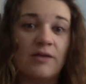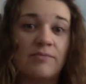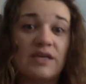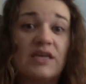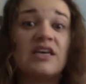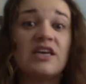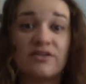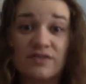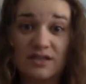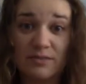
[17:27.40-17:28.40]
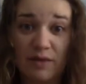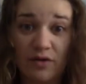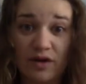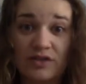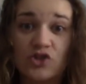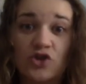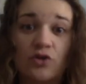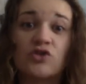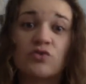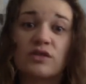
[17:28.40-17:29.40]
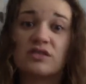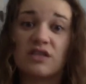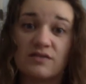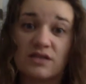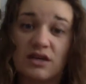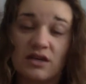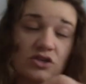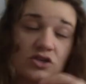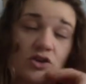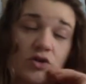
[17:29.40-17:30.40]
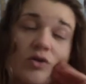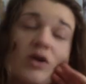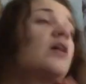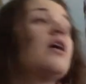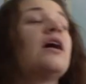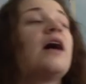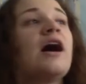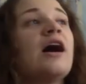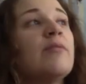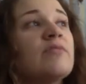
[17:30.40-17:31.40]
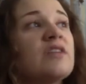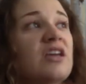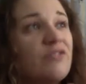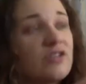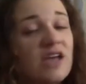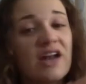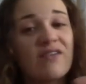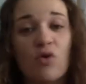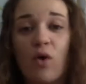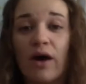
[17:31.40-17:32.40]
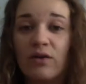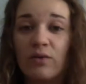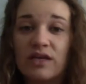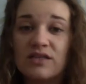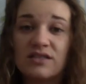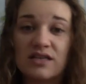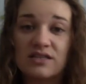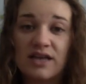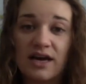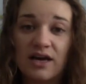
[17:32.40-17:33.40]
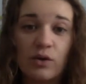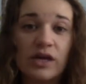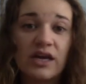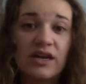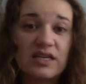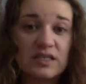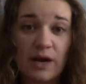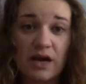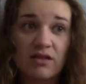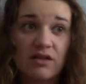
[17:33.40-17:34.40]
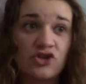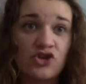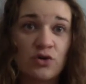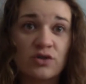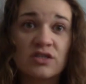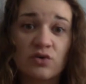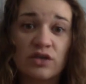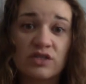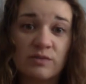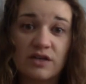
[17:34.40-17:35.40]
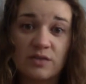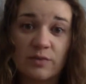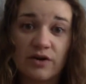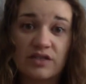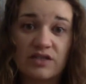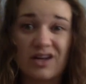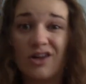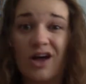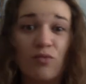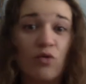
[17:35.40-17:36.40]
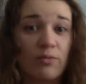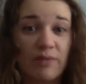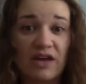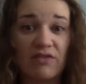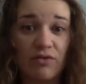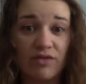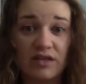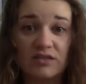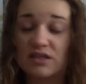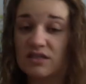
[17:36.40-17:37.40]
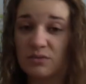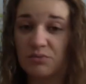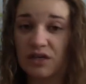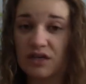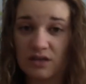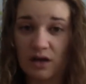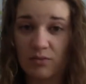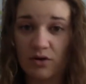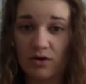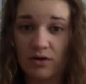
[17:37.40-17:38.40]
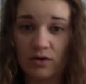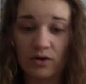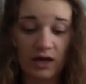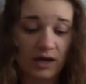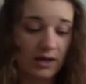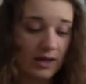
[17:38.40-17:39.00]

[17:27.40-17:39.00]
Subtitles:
He gives the memories, Jonas receives it. So the giver's kind of quiet when he says that. We can expect that Jonas is going to be experiencing a lot more painful things than simply a sunburn, okay?